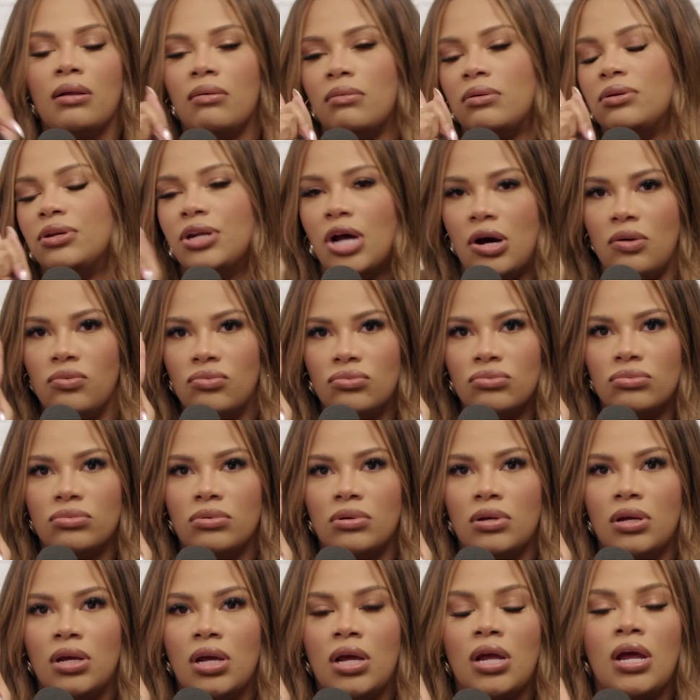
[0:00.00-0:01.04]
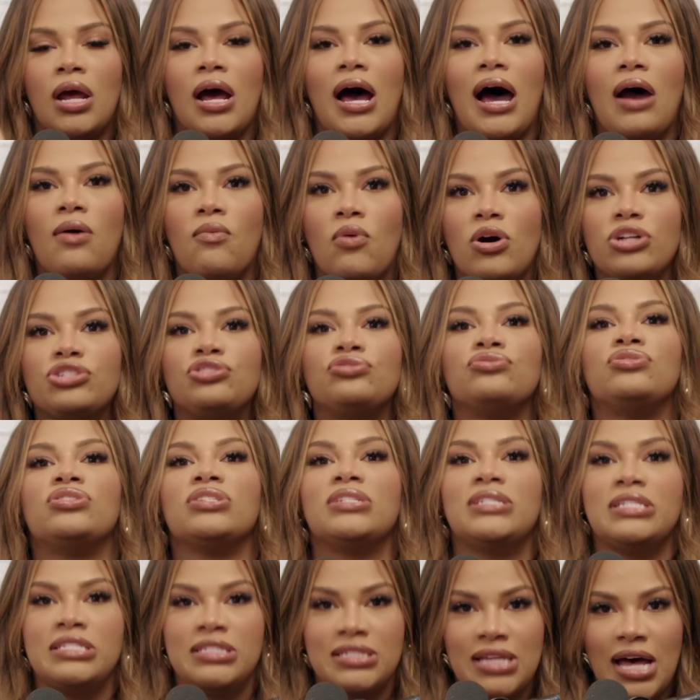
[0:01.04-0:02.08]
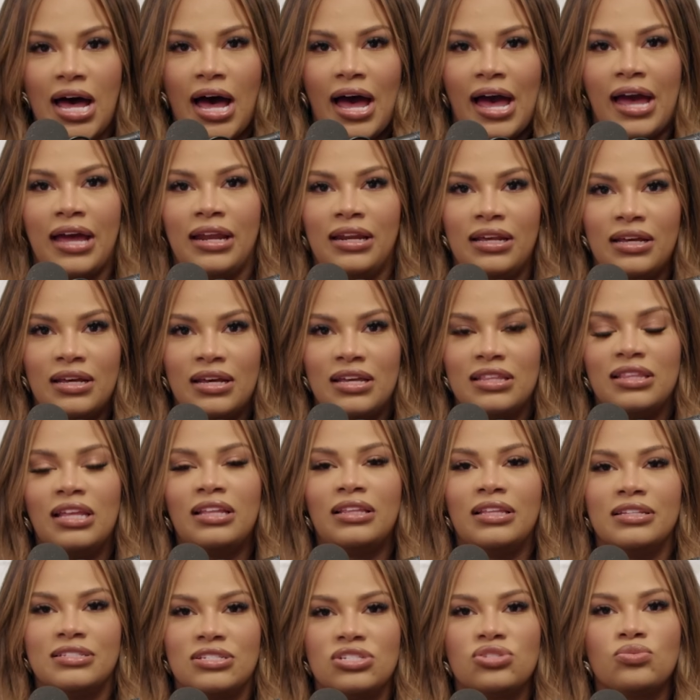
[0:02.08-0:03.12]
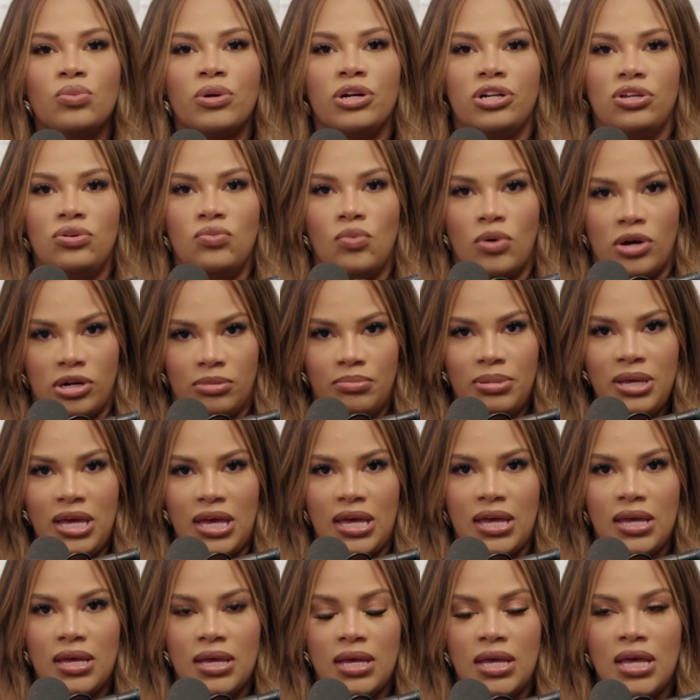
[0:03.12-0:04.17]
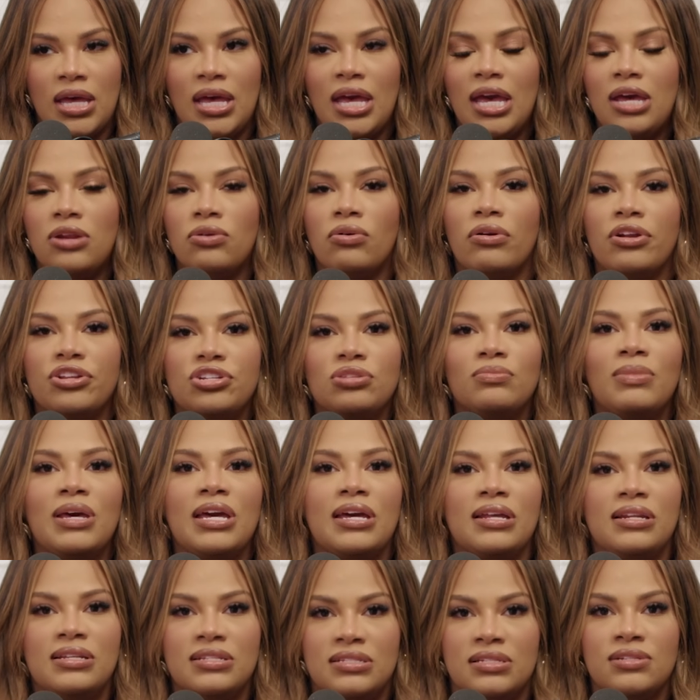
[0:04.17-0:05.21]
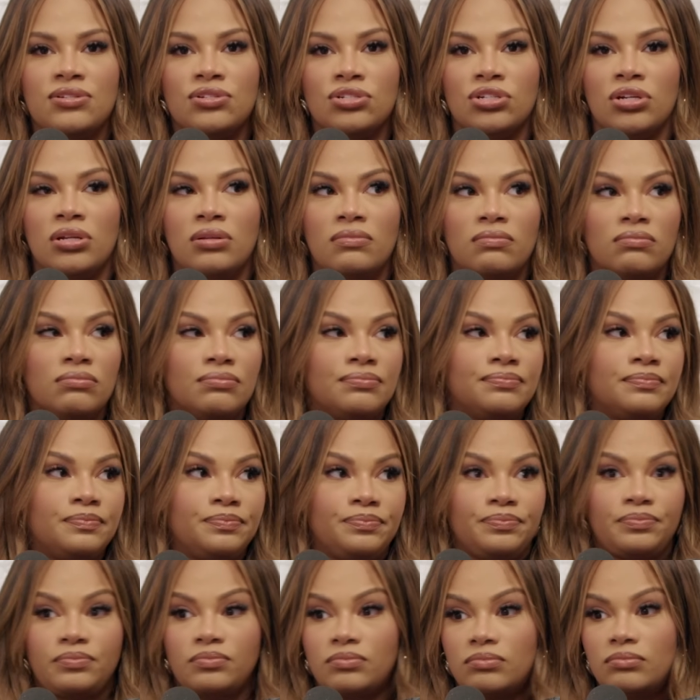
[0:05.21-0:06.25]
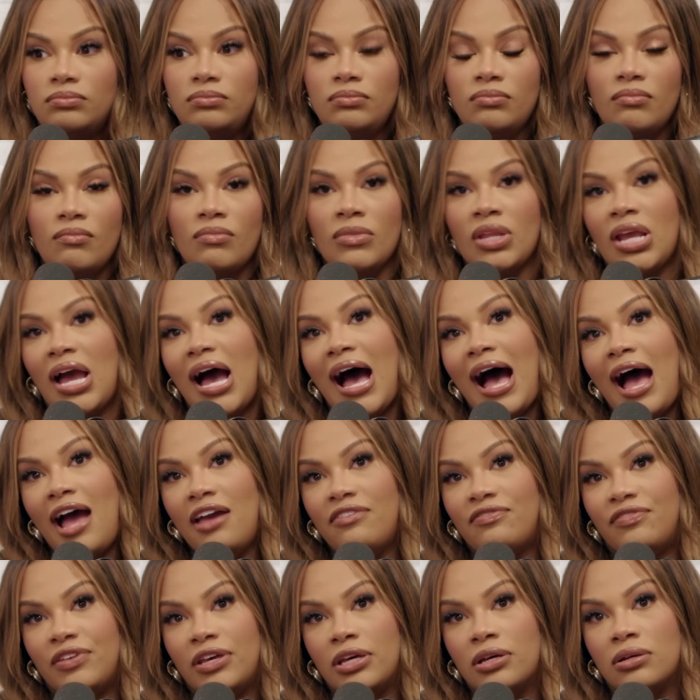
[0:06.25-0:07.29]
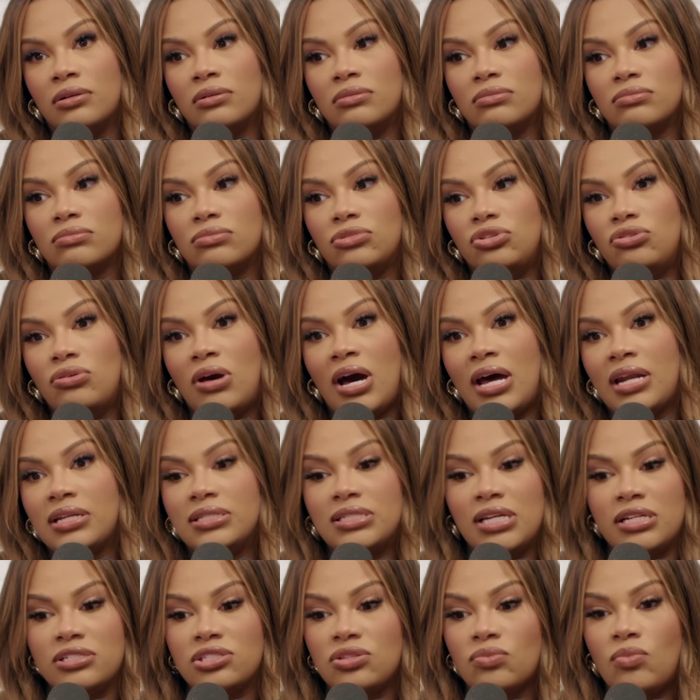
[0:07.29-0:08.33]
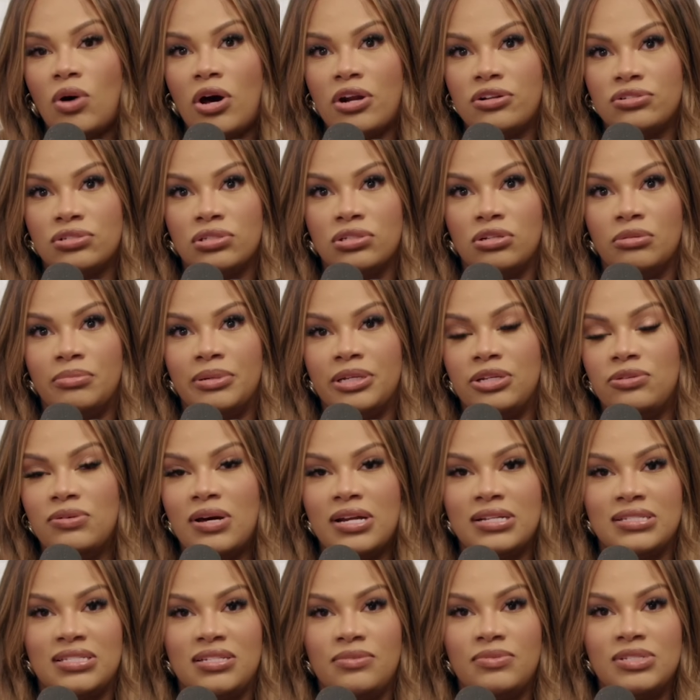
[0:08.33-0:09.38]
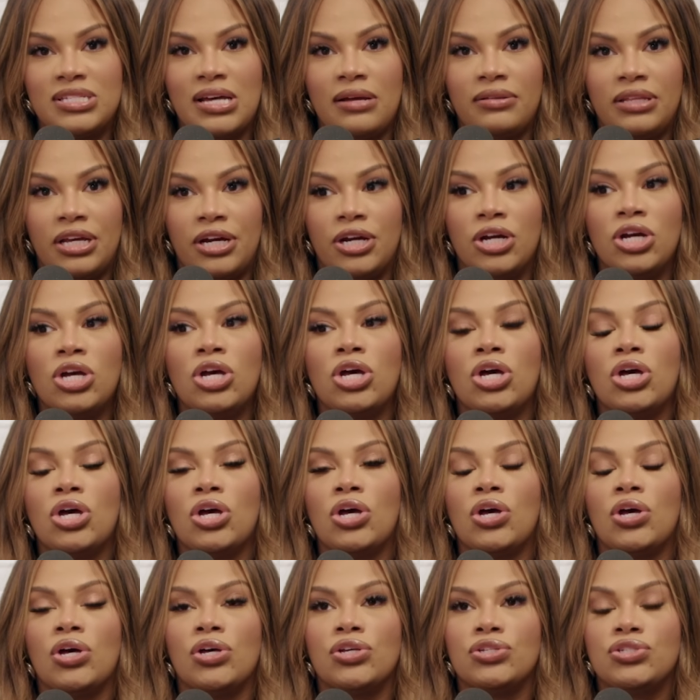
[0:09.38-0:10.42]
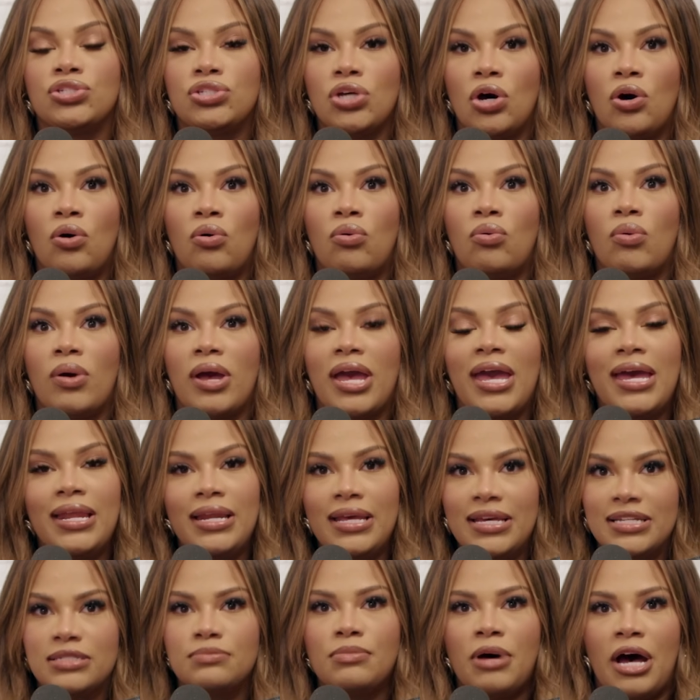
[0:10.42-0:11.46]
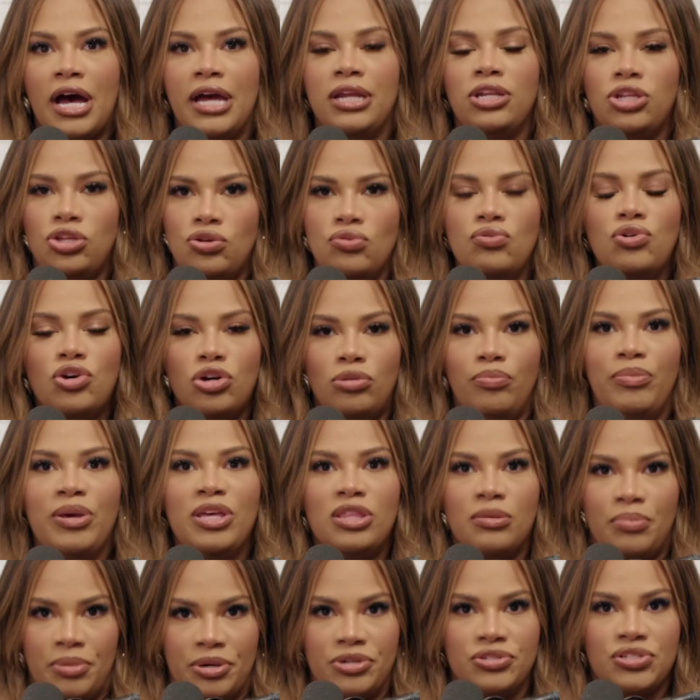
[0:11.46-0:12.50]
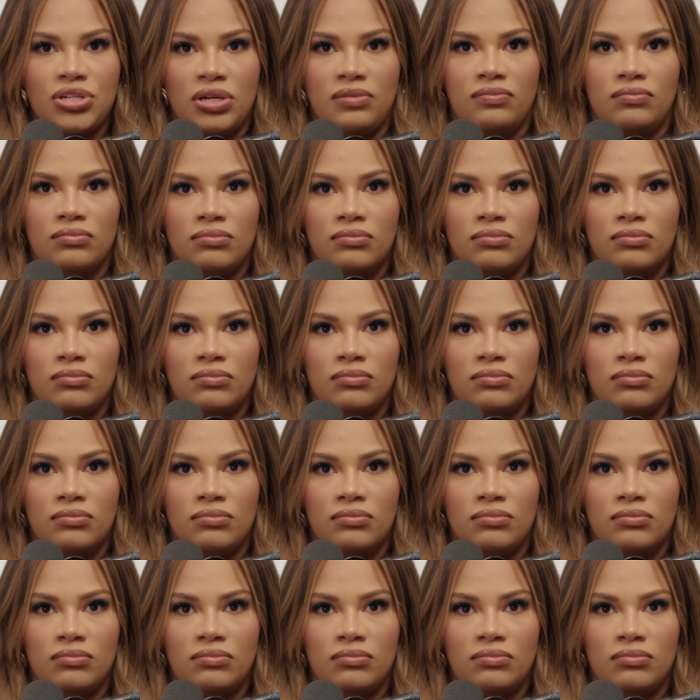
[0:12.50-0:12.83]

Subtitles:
No. I want you to decide that this is where you want to be. In order to make a decision, I feel you got to test the waters a little bit. You got to see what's out there. So in his mind, you could be the person,